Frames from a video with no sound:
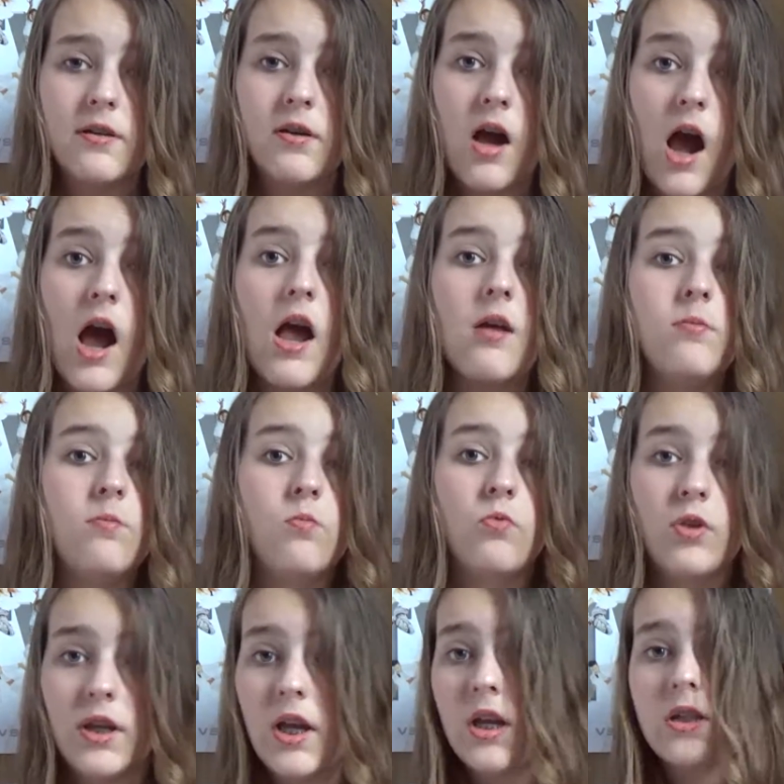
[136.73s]
I'm
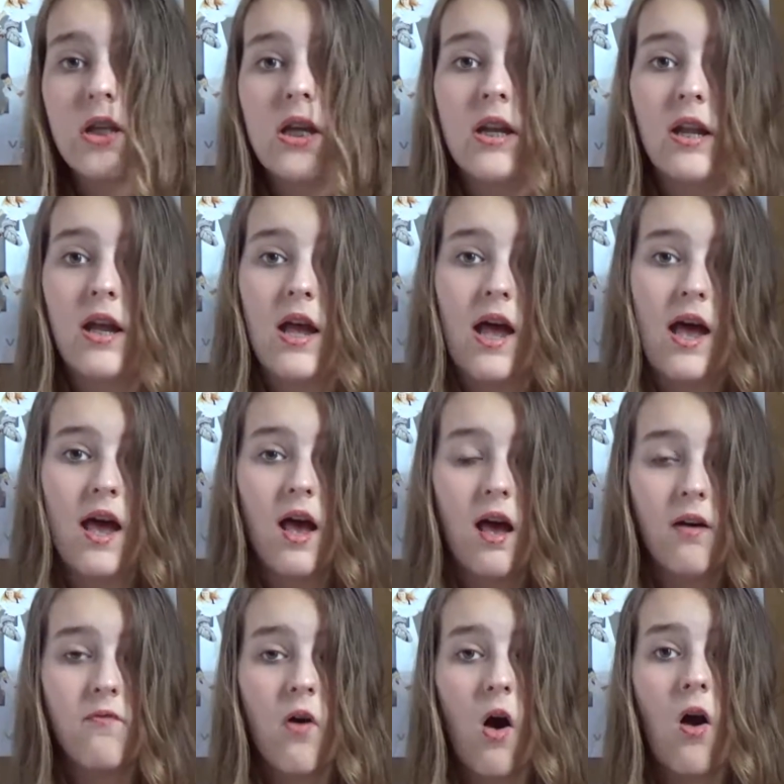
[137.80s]
really excited. I
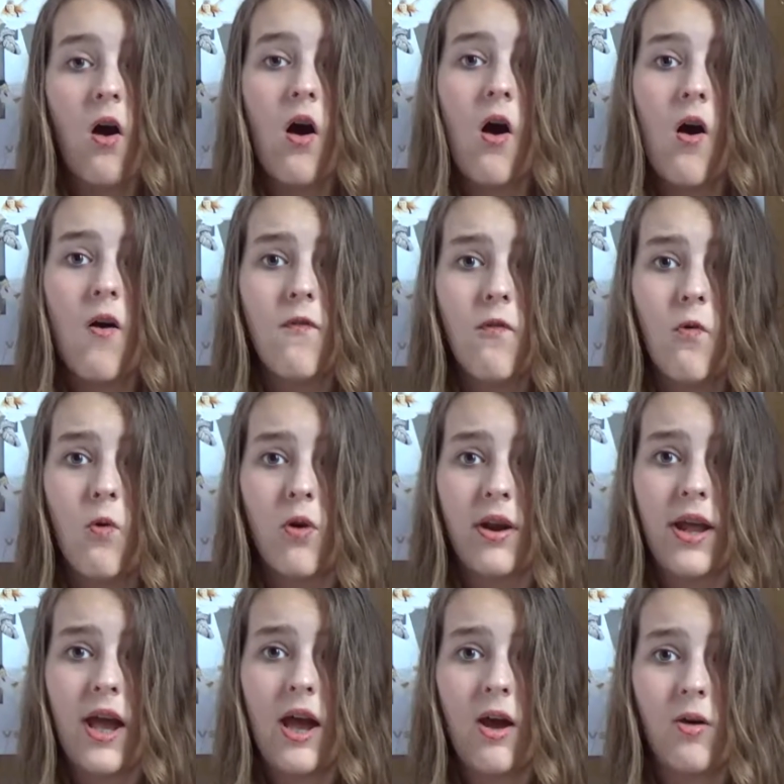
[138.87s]
have all four
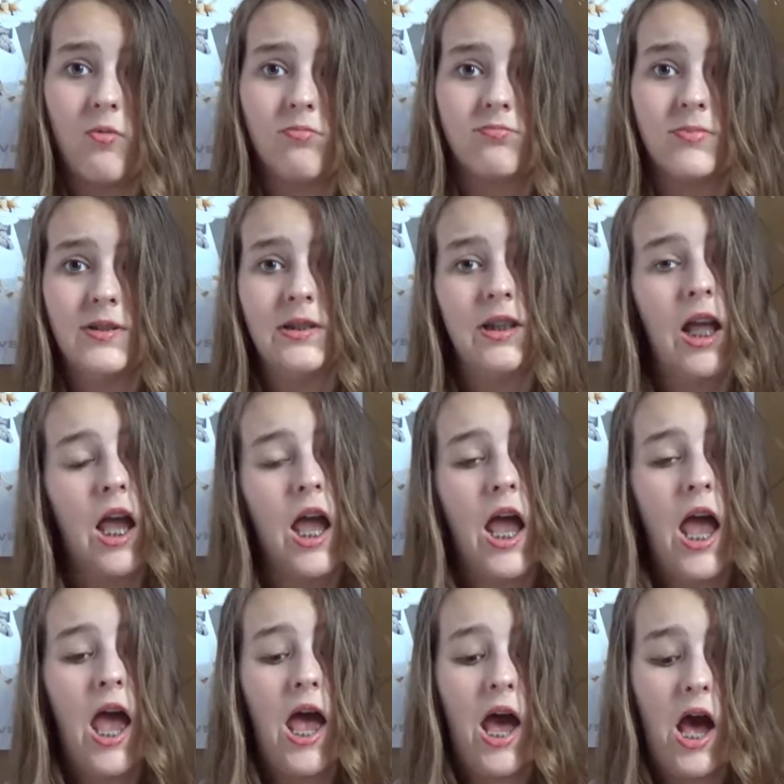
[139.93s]
now.
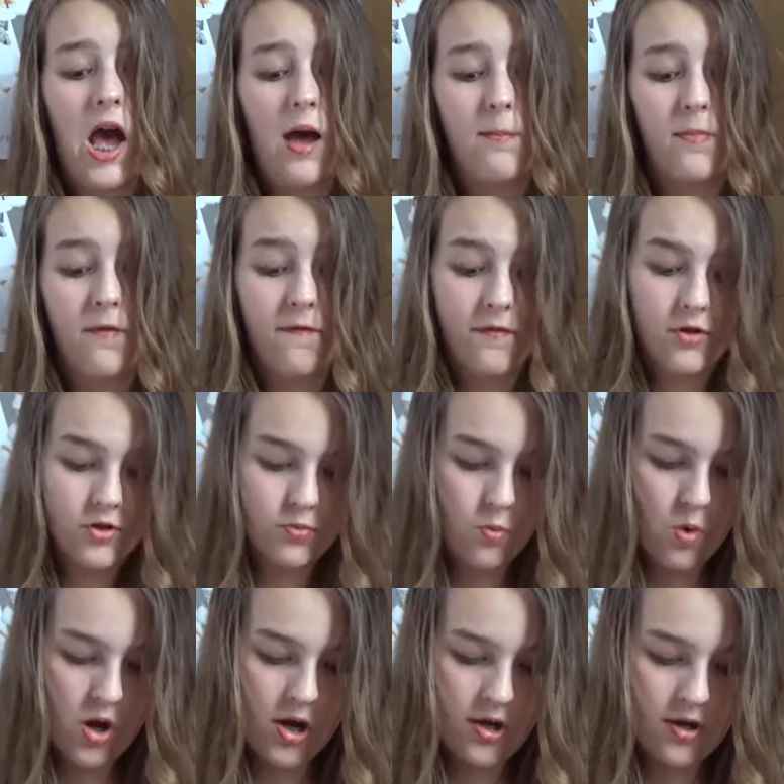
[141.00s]
The
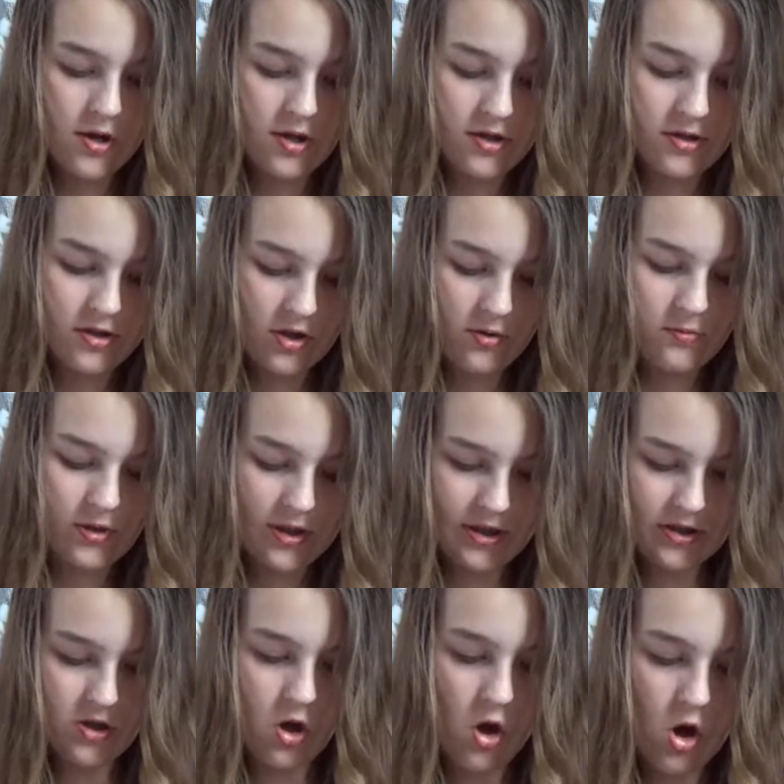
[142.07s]
third one
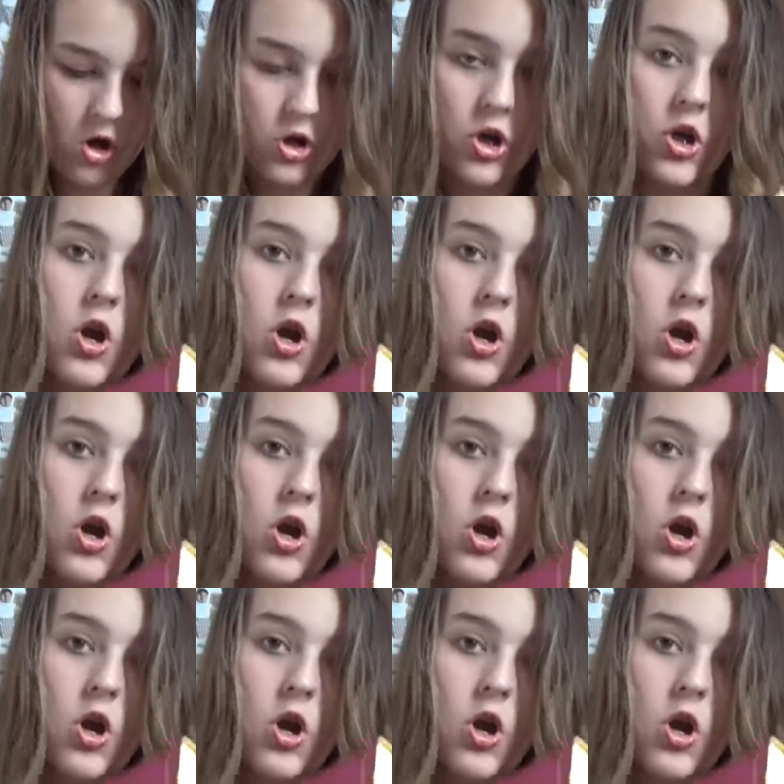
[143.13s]
is called